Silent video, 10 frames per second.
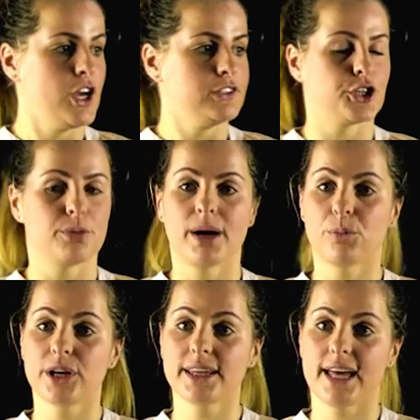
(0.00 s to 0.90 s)
So
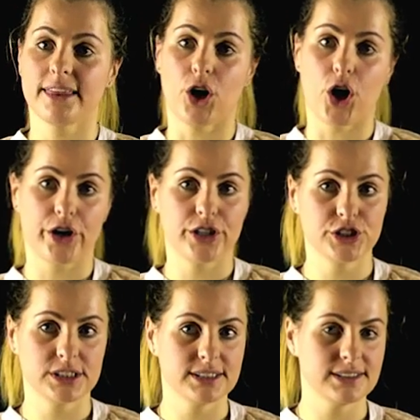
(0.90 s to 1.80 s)
remembering that the
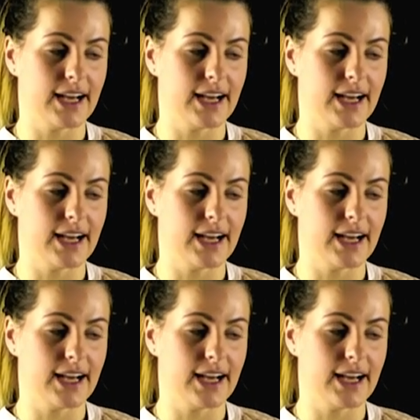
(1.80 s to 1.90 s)
origins